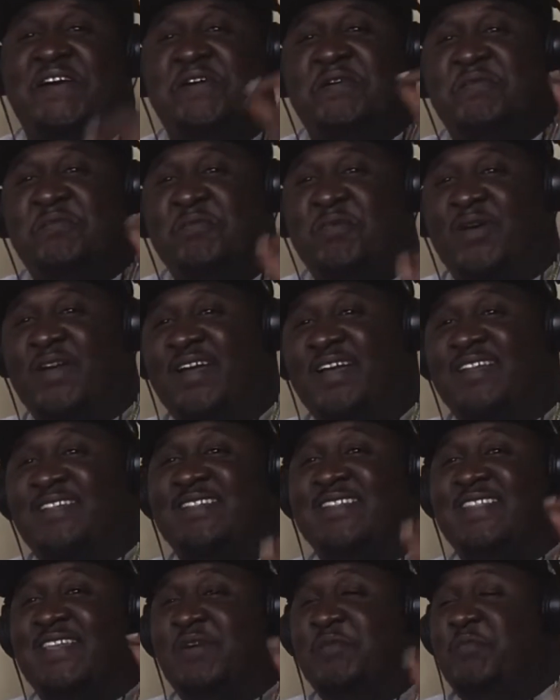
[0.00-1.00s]
Bruh,
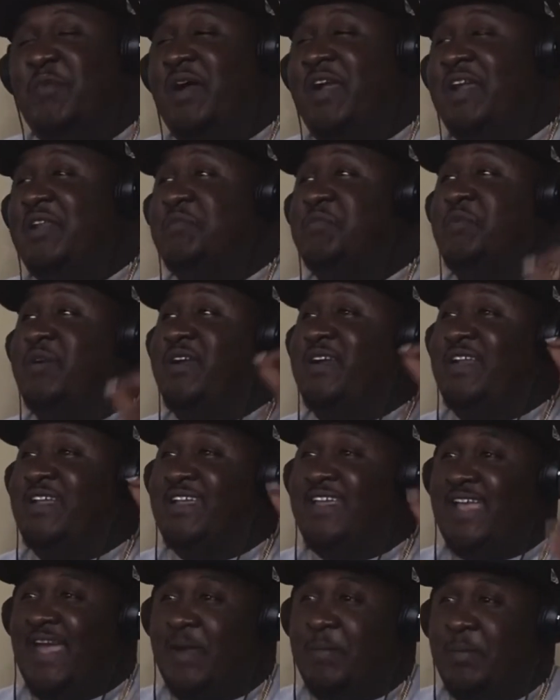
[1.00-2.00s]
somebody put in the
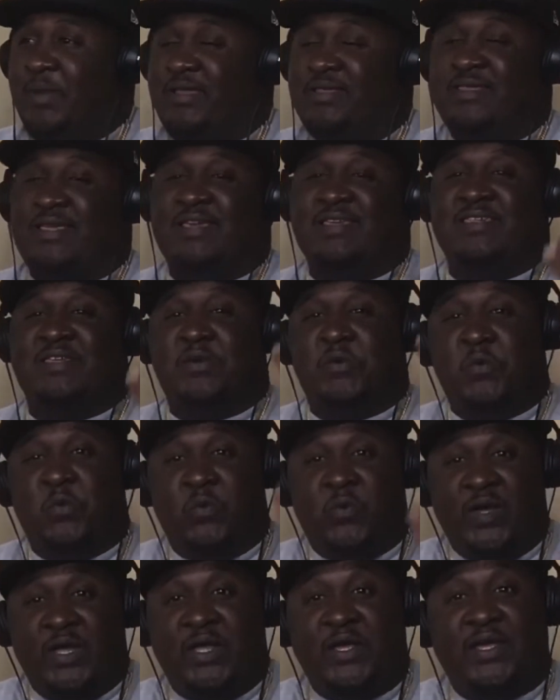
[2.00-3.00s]
comment section,
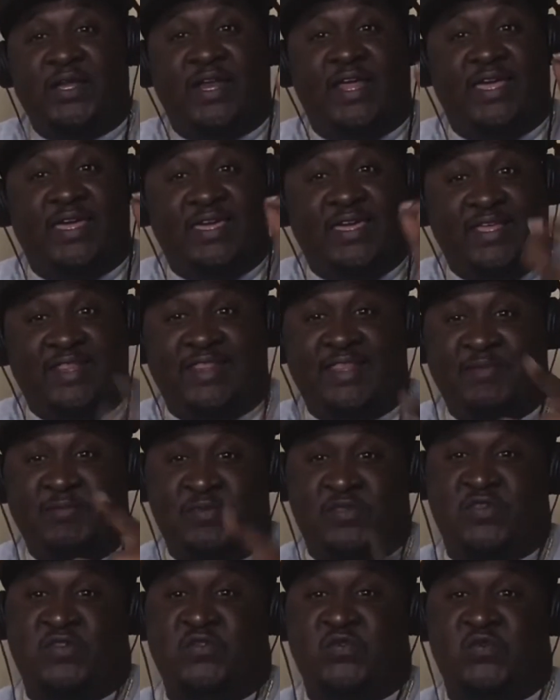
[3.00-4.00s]
where can I get them
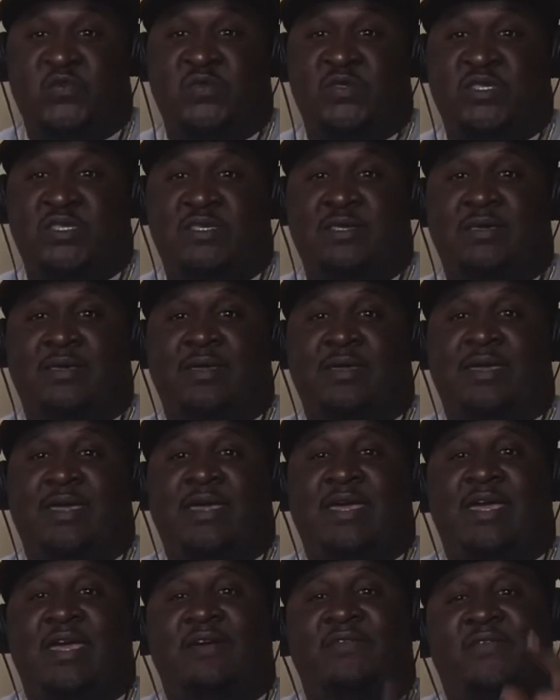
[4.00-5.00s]
shoes?
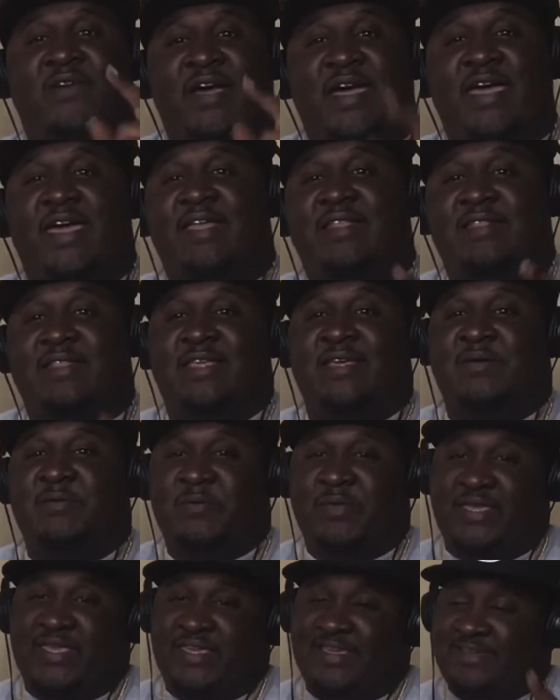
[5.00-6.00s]
If I had them,
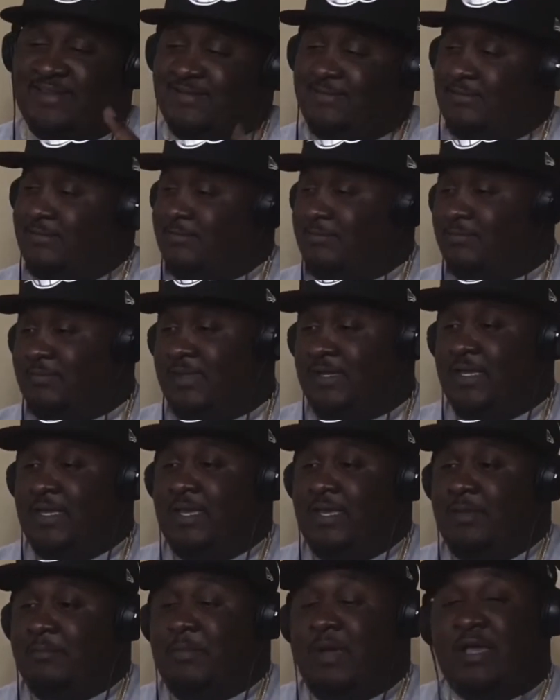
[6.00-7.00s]

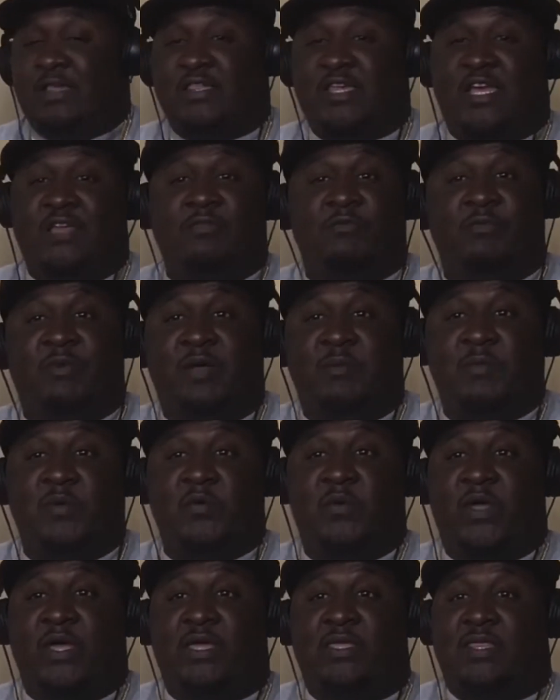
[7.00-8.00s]
my socks would probably be
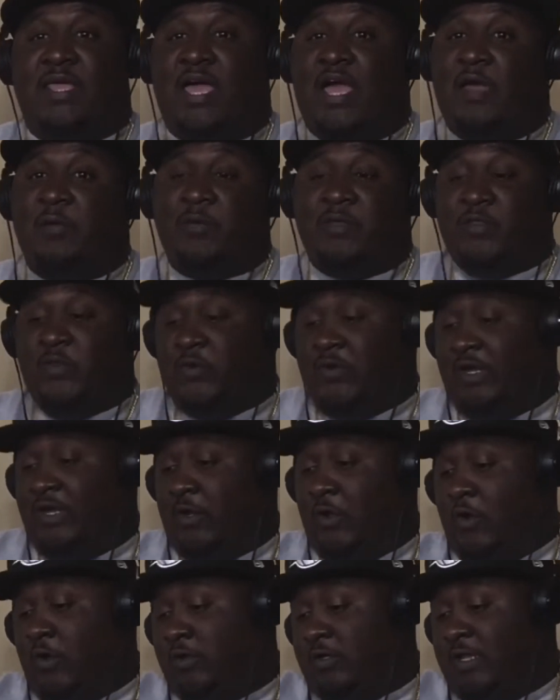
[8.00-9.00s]
wet because I'll be doing that
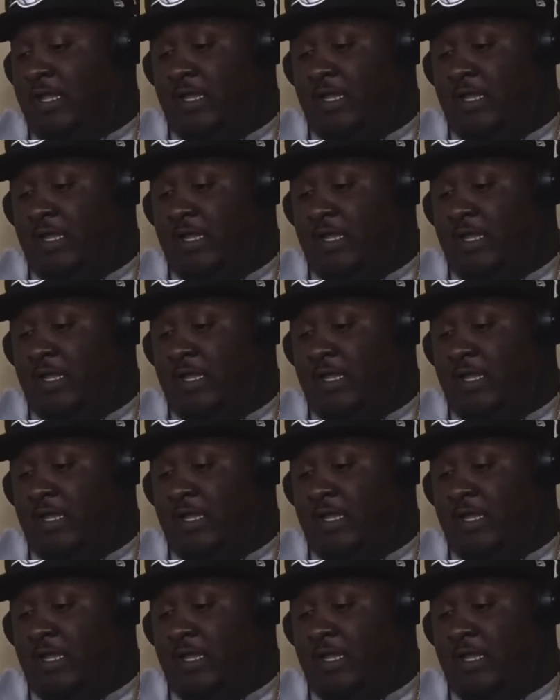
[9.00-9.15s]
all day.